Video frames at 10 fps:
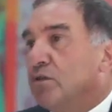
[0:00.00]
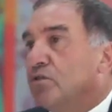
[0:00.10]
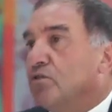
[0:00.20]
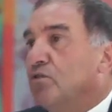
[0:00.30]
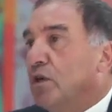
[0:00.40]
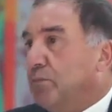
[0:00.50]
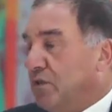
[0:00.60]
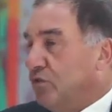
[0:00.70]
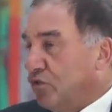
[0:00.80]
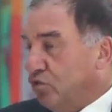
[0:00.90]
So,
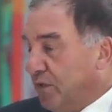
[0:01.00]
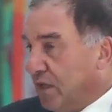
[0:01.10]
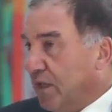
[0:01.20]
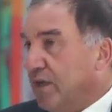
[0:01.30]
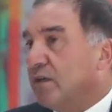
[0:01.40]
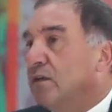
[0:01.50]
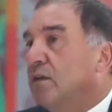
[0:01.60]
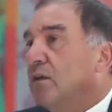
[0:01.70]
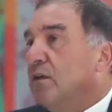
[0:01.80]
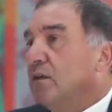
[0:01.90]
just to be clear,
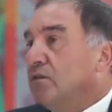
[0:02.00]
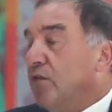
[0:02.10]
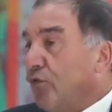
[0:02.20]
the